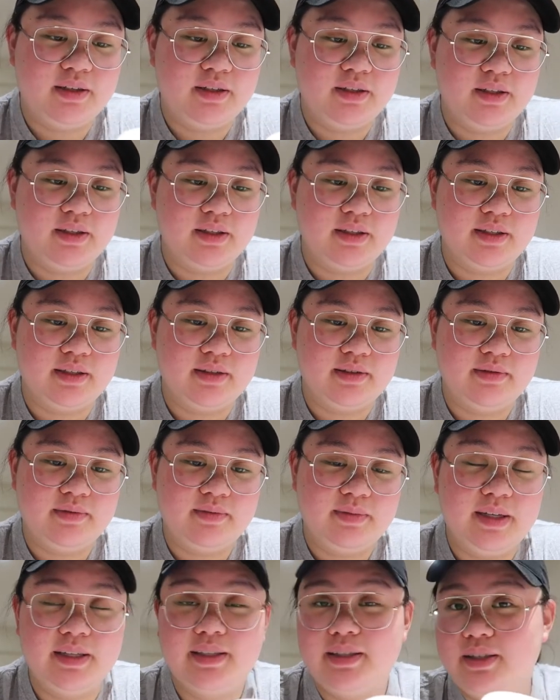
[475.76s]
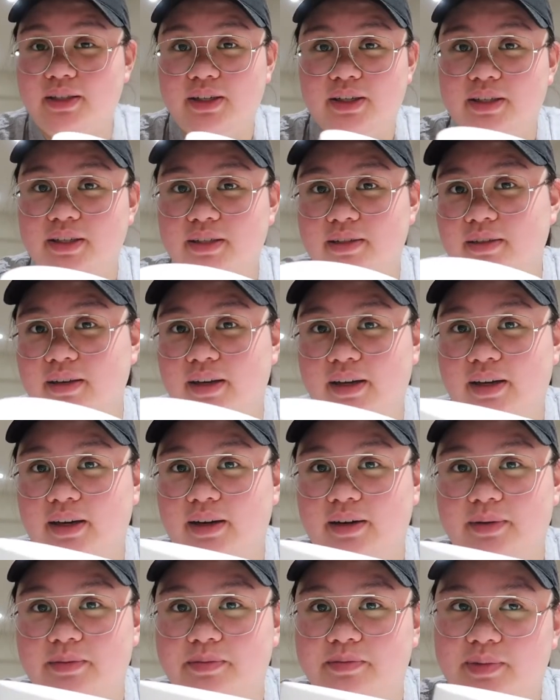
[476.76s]
just it's just like
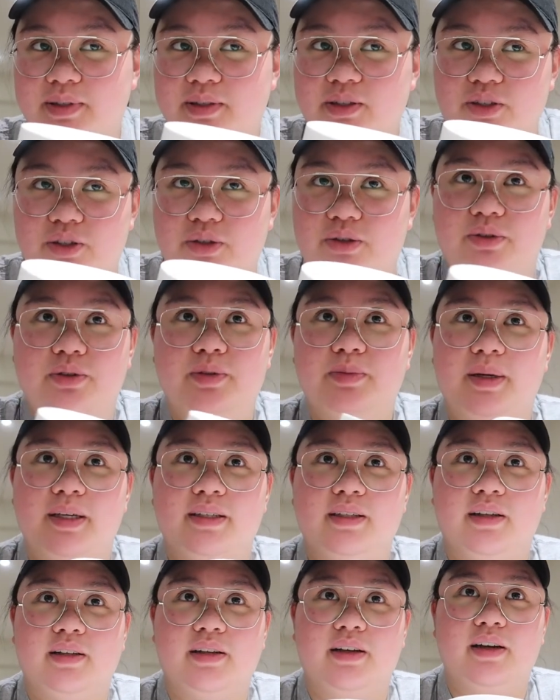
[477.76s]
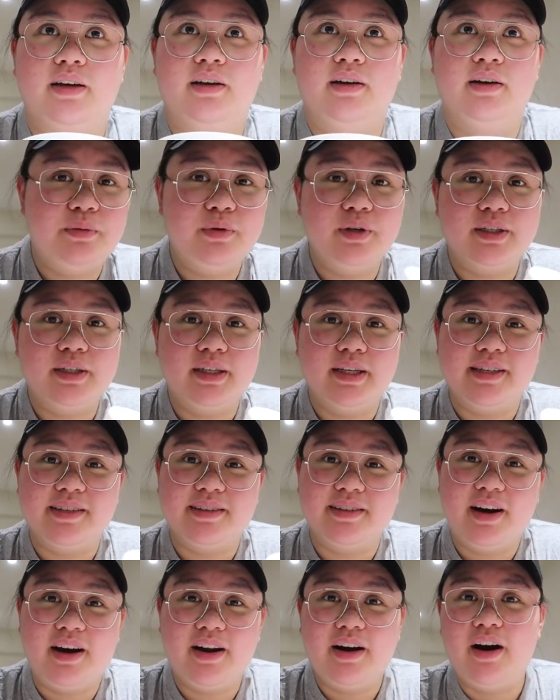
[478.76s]
a juice basically, which is
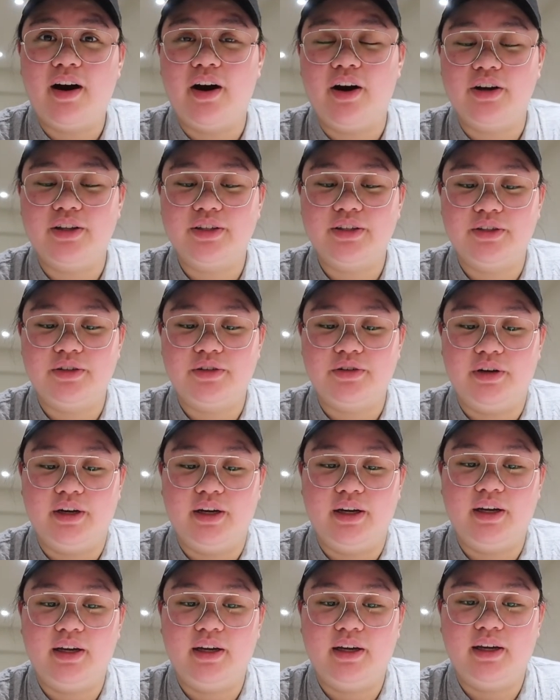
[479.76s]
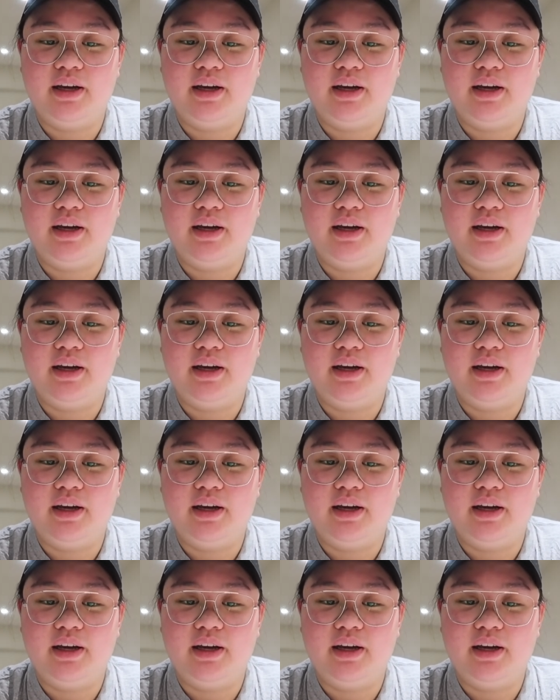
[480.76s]
not hard to drink.